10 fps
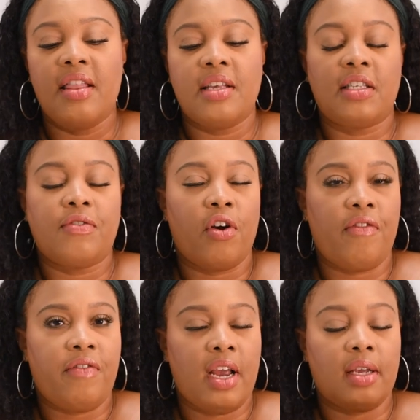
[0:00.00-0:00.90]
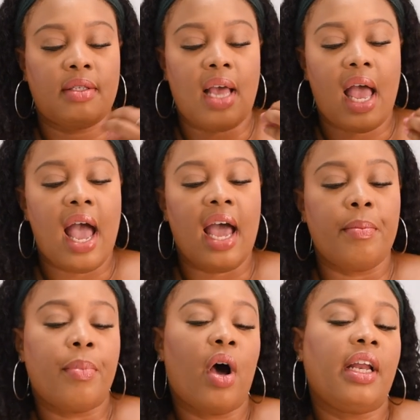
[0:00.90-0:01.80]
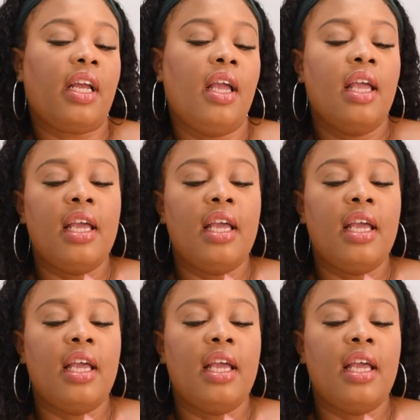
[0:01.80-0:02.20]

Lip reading: This is for face and body.